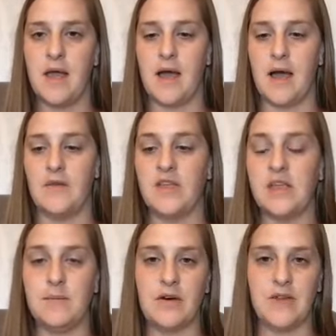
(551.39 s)
the
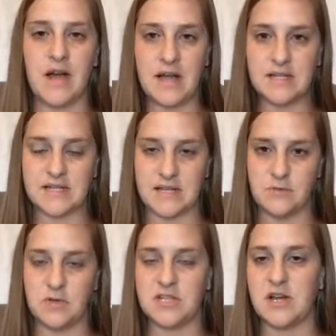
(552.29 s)
email that I sent,
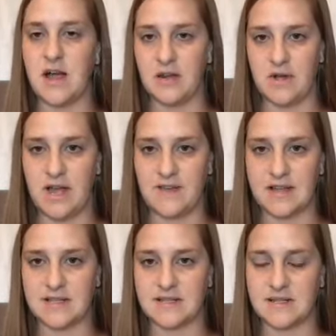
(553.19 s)
which I don't have
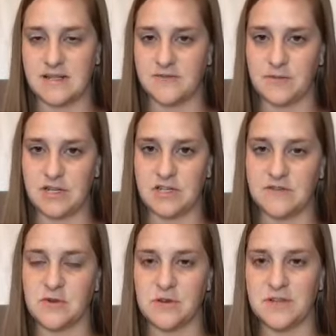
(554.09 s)
access to that information,
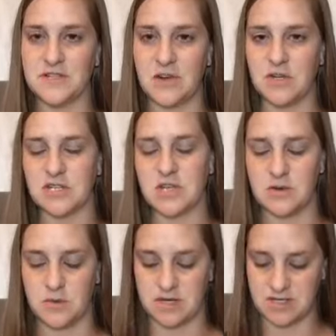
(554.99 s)
of course, so I just kind
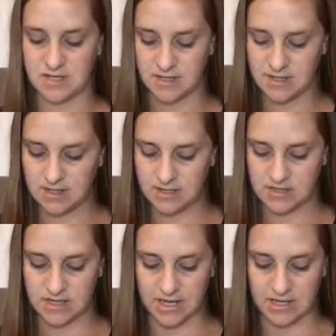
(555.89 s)
of wanted
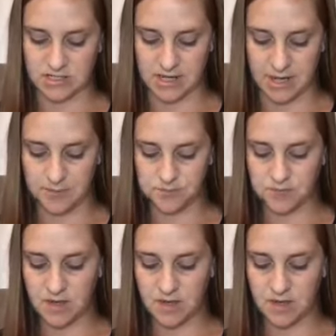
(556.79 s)
to gauge that.